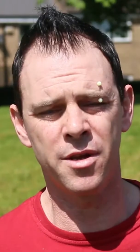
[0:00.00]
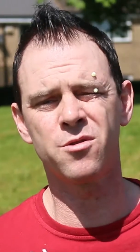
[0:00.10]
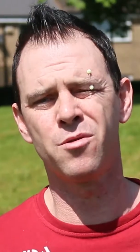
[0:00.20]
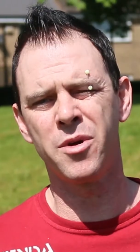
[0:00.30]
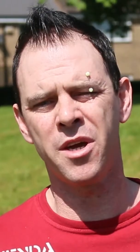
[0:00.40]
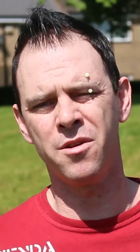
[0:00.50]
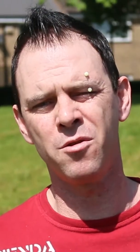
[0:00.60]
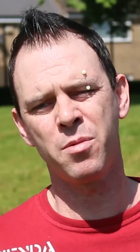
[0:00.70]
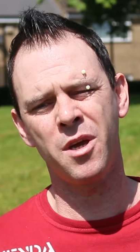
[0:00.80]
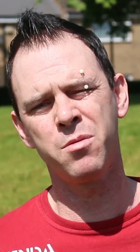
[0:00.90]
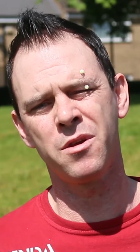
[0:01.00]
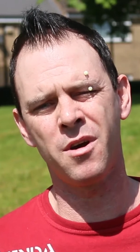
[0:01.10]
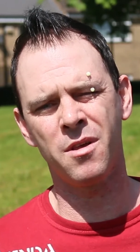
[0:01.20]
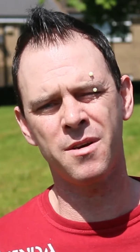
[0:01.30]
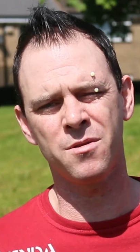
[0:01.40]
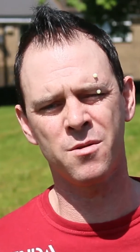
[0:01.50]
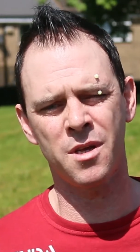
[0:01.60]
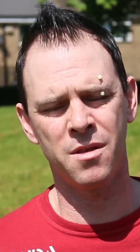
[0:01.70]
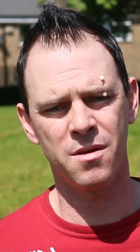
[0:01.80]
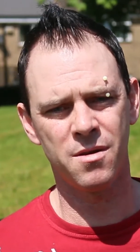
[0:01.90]
and it's good meeting new people and all that as
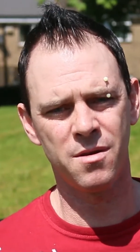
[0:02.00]
well.